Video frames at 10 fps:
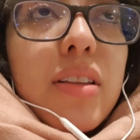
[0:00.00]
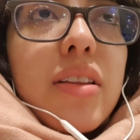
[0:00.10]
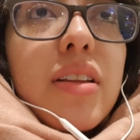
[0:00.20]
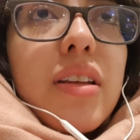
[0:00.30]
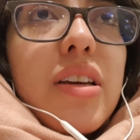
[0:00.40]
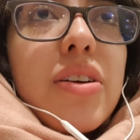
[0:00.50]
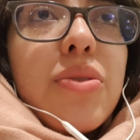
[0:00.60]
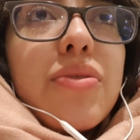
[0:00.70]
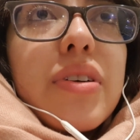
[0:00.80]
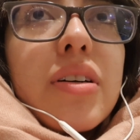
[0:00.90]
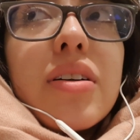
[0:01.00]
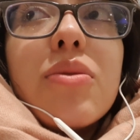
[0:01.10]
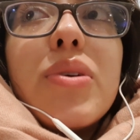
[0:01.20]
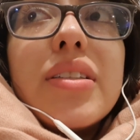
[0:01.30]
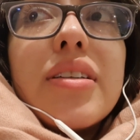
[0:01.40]
The Uber
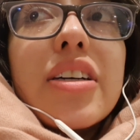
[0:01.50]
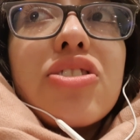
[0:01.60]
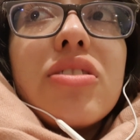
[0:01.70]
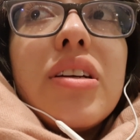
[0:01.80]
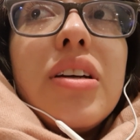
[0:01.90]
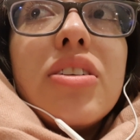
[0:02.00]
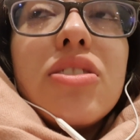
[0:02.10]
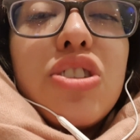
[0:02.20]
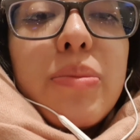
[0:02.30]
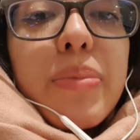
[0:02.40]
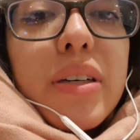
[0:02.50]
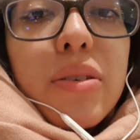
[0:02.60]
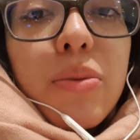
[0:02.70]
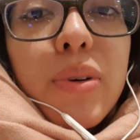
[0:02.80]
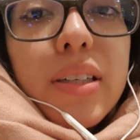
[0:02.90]
was actually
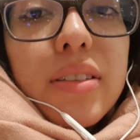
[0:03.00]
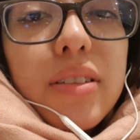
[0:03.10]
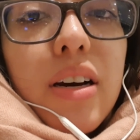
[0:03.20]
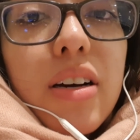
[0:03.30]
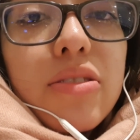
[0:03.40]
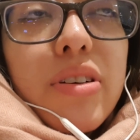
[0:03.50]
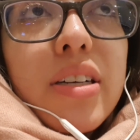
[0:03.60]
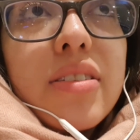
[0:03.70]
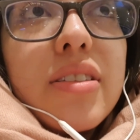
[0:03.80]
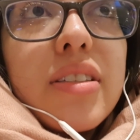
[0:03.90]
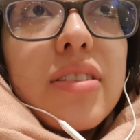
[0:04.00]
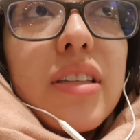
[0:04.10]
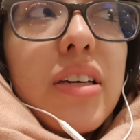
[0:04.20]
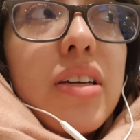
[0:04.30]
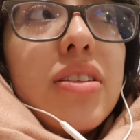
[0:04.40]
cheaper, was
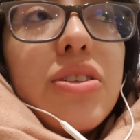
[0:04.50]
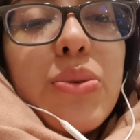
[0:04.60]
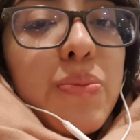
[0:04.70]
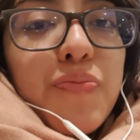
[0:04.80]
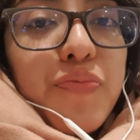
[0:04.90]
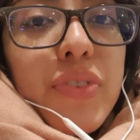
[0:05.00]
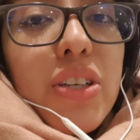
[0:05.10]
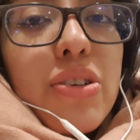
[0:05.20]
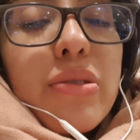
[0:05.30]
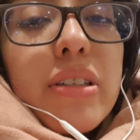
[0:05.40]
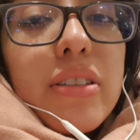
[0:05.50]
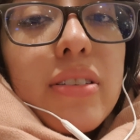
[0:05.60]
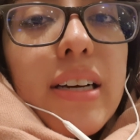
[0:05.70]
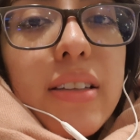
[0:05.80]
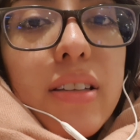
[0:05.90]
162 euros,
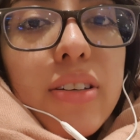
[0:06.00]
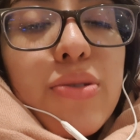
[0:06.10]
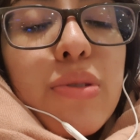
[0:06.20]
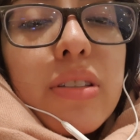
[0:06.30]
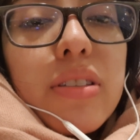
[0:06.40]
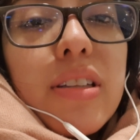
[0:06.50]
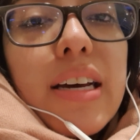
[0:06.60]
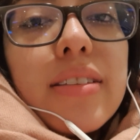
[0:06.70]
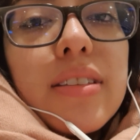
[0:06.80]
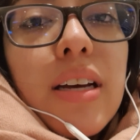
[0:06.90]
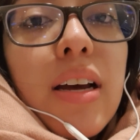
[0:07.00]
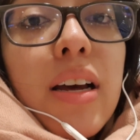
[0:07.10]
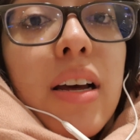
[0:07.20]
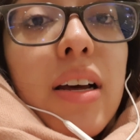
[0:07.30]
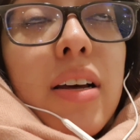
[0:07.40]
like 10 euros less.
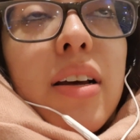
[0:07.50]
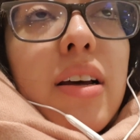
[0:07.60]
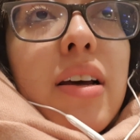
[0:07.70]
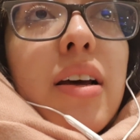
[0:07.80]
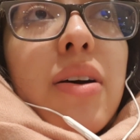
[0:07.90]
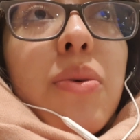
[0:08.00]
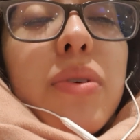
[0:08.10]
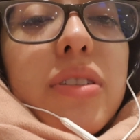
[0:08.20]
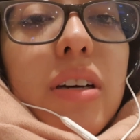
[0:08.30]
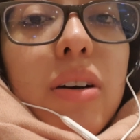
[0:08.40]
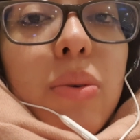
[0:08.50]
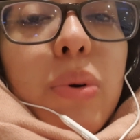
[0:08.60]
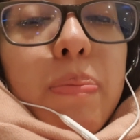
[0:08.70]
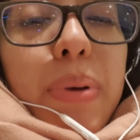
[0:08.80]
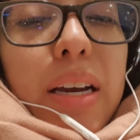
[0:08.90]
So
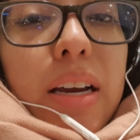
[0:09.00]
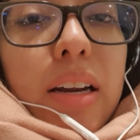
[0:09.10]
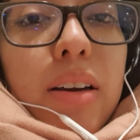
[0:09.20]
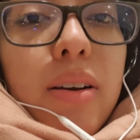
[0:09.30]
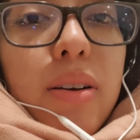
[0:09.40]
we paid,